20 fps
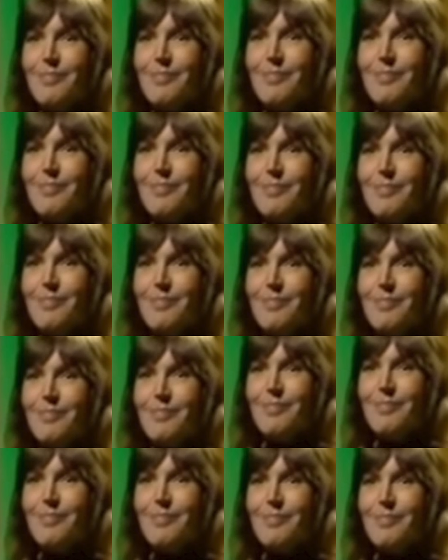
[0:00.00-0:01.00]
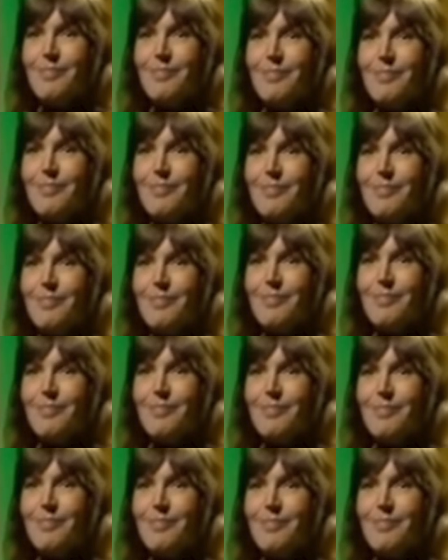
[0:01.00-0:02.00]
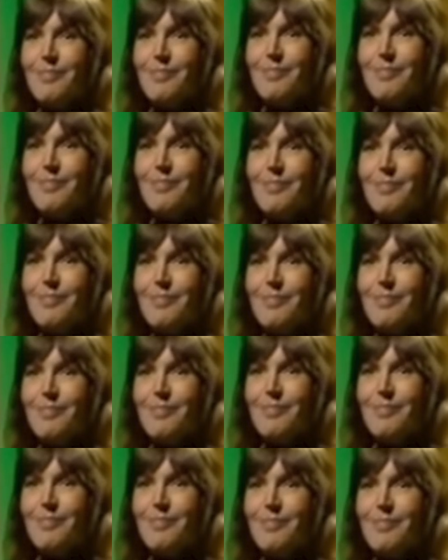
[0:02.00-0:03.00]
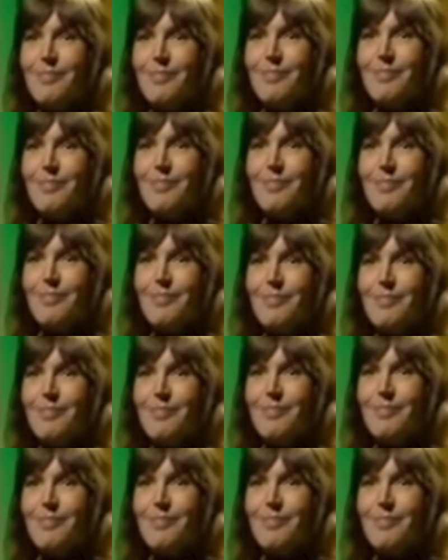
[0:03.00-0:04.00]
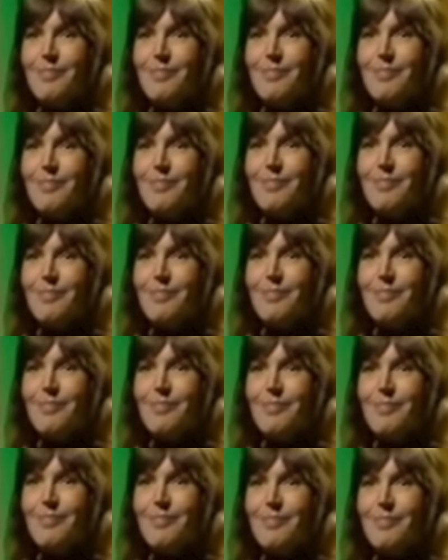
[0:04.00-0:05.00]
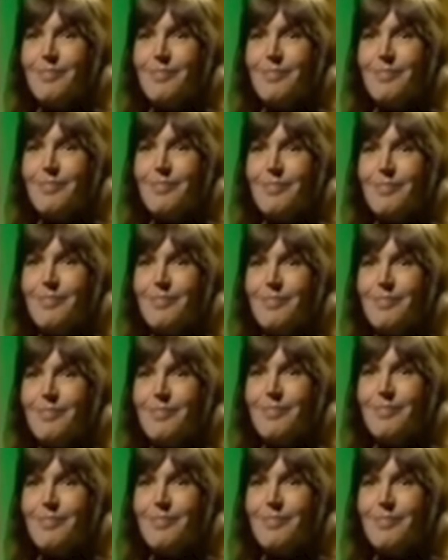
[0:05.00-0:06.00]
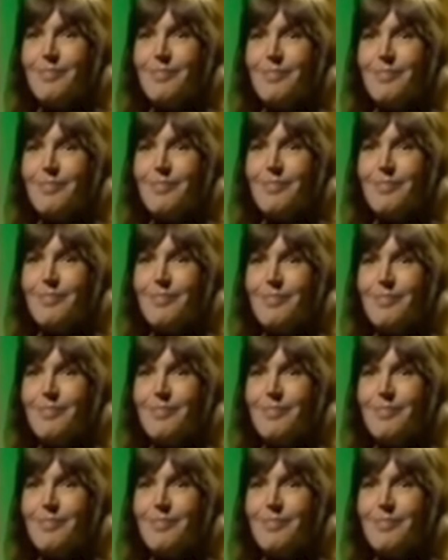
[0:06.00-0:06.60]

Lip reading: [no speech]